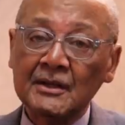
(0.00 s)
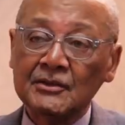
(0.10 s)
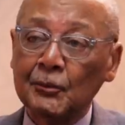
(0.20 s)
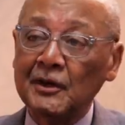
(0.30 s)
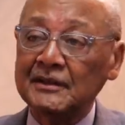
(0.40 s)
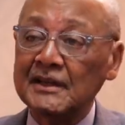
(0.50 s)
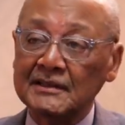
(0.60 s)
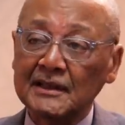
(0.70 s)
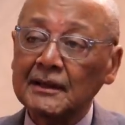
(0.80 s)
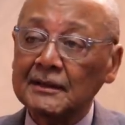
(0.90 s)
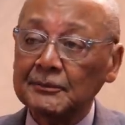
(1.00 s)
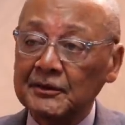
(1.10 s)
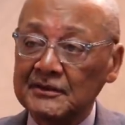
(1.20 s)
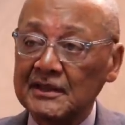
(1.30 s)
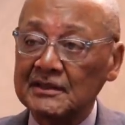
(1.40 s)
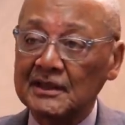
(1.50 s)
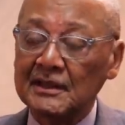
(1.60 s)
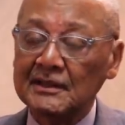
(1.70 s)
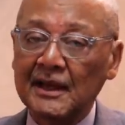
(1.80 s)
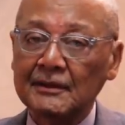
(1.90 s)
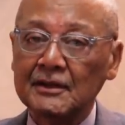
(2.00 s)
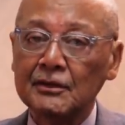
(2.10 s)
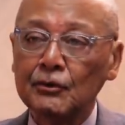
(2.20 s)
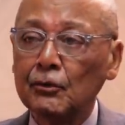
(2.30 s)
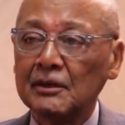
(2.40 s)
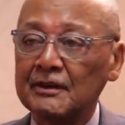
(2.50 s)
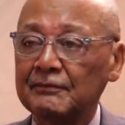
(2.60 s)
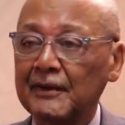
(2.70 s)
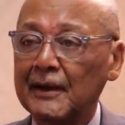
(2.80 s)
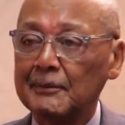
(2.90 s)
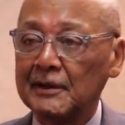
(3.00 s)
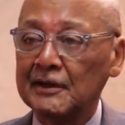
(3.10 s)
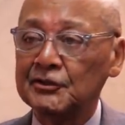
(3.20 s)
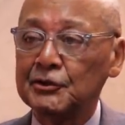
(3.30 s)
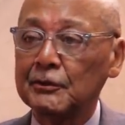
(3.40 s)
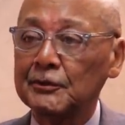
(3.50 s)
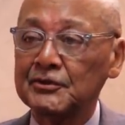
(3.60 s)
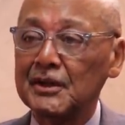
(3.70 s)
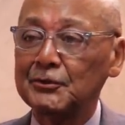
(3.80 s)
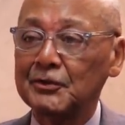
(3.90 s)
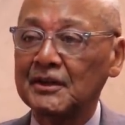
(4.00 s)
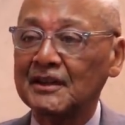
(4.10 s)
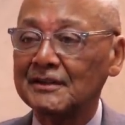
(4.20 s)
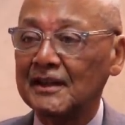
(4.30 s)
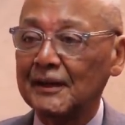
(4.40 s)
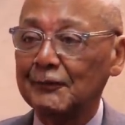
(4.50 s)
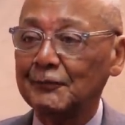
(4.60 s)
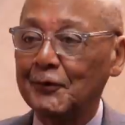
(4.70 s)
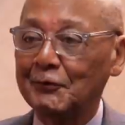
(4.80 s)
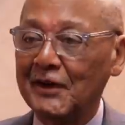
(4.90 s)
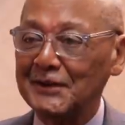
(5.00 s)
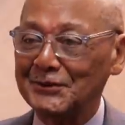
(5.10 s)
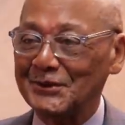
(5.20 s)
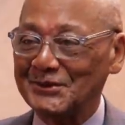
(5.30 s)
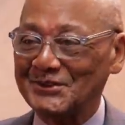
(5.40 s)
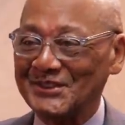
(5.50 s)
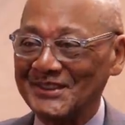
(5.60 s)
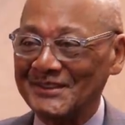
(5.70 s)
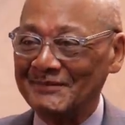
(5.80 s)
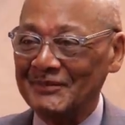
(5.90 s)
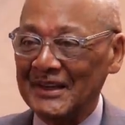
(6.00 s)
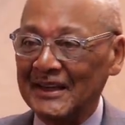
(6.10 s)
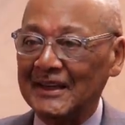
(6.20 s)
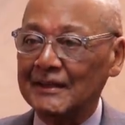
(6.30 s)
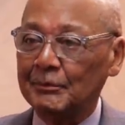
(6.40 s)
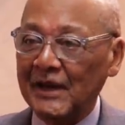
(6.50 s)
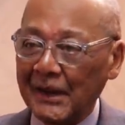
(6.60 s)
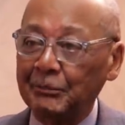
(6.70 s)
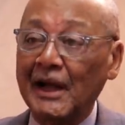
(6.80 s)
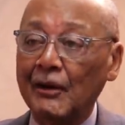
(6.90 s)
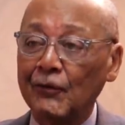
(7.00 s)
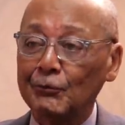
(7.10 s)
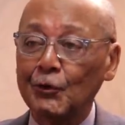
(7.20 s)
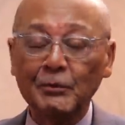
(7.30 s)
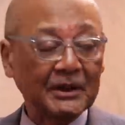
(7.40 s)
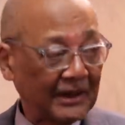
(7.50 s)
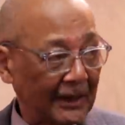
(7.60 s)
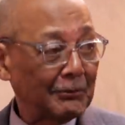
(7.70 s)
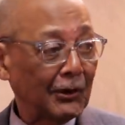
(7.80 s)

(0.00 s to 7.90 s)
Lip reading: So what they did was they said that the nuclear family is Eurocentric and therefore racist. And the Black Power movement came